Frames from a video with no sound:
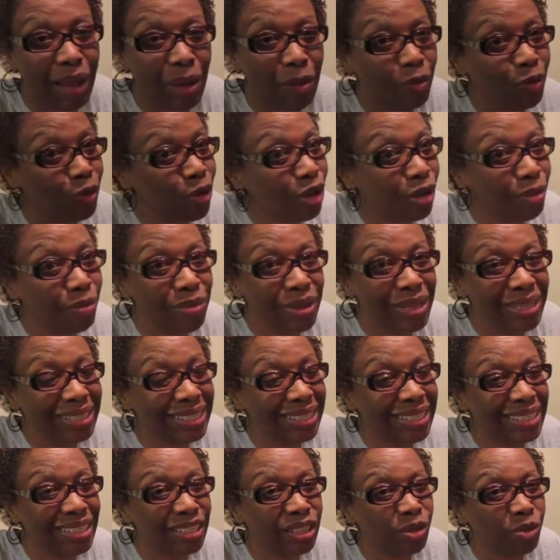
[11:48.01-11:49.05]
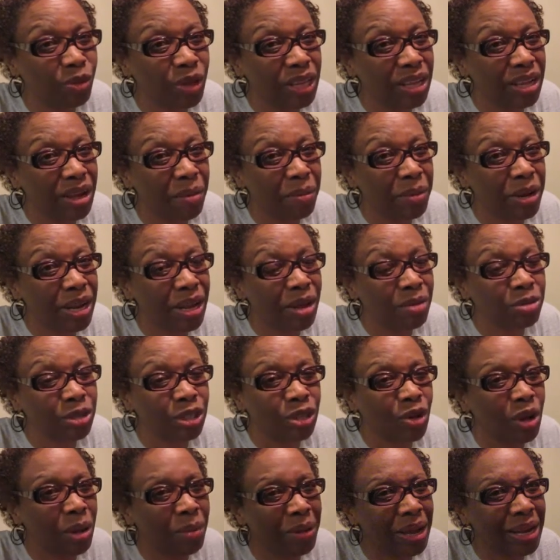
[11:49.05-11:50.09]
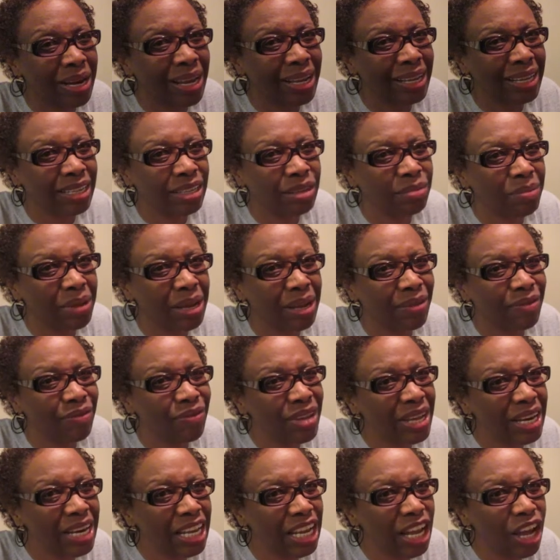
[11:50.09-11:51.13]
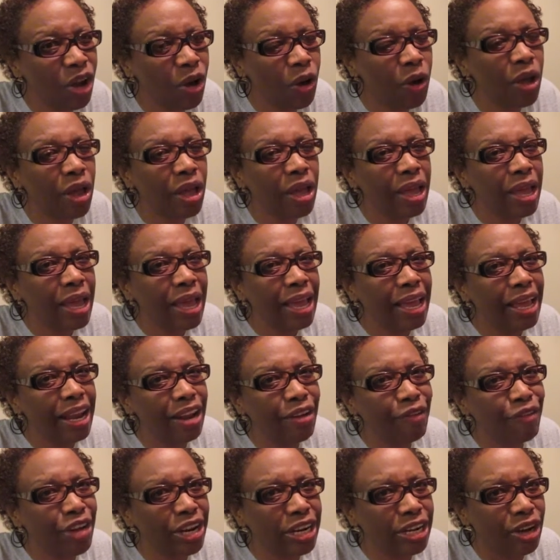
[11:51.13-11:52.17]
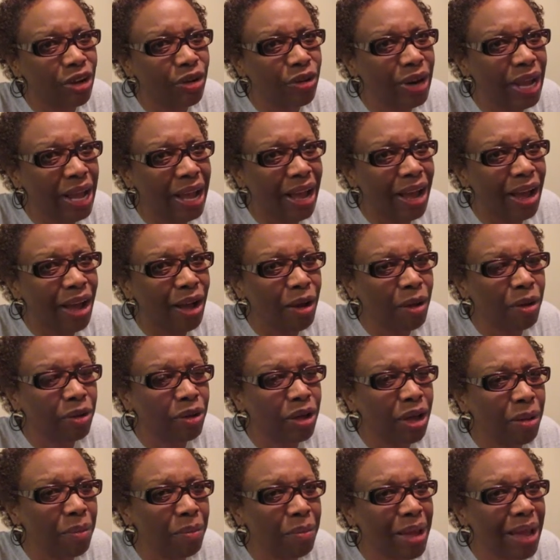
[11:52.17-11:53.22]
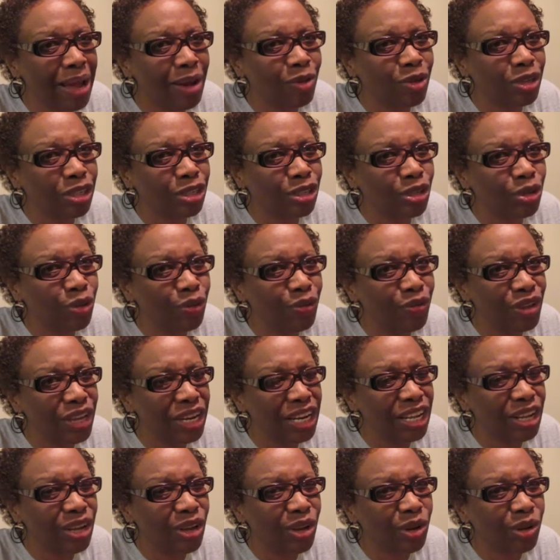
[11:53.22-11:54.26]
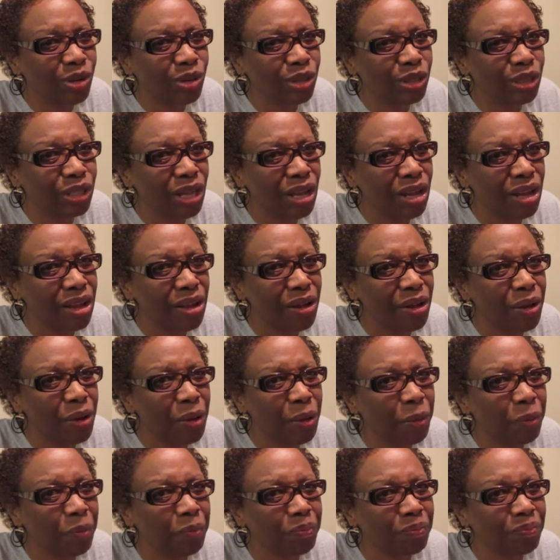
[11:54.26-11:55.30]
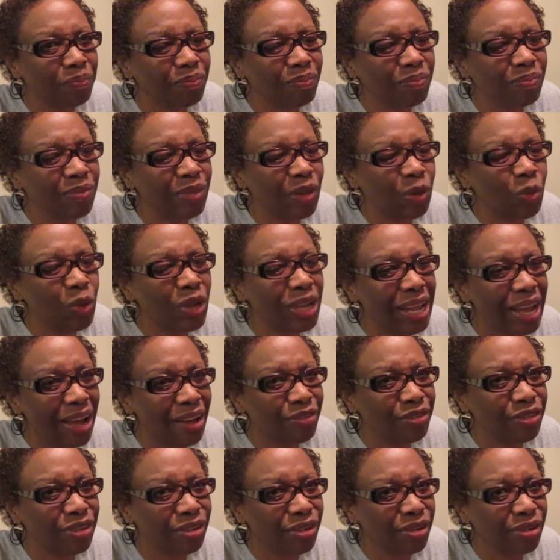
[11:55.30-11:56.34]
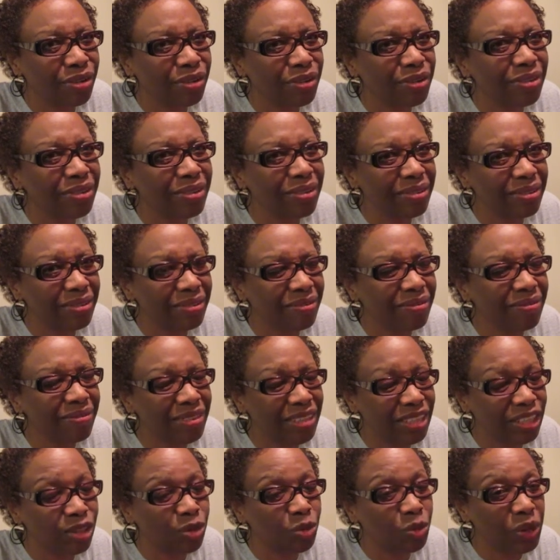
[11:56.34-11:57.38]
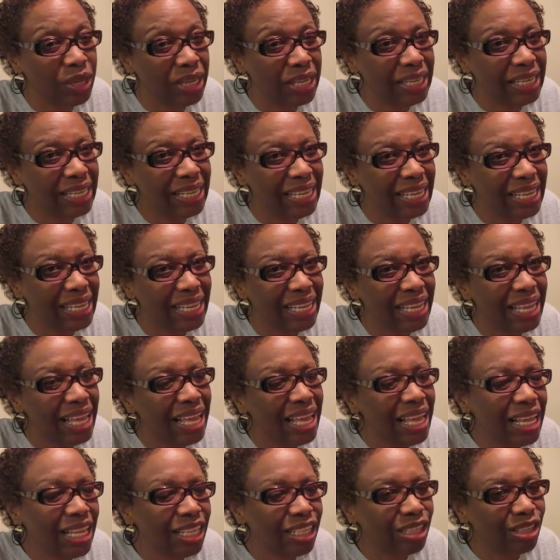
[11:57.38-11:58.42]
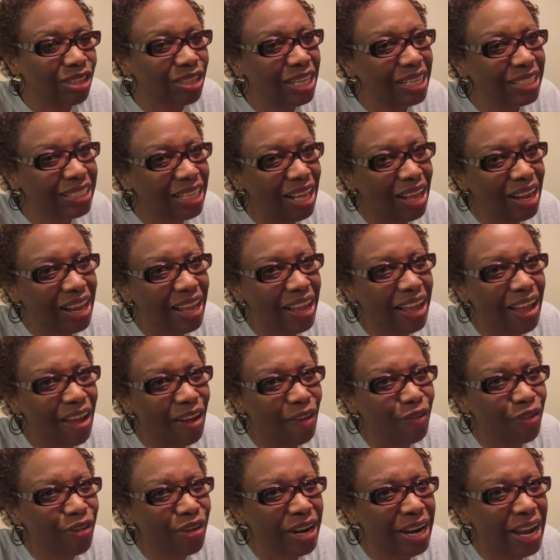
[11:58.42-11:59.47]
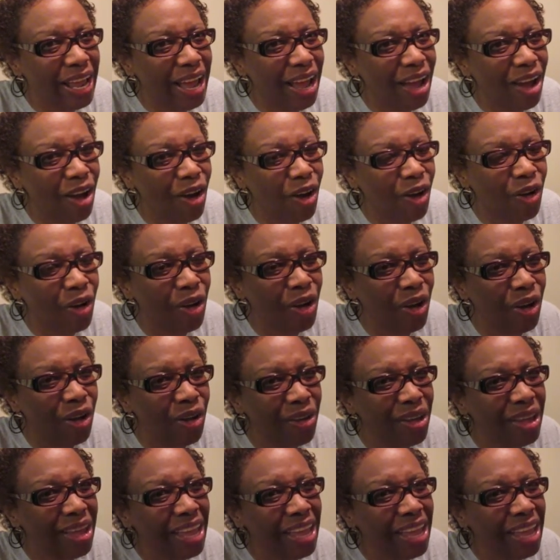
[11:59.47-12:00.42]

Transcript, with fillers: I'm real busy this week coming up. So I might not get to make a video. And if I don't, I'll come back with two videos um, the week after this week. So that's all I have for now.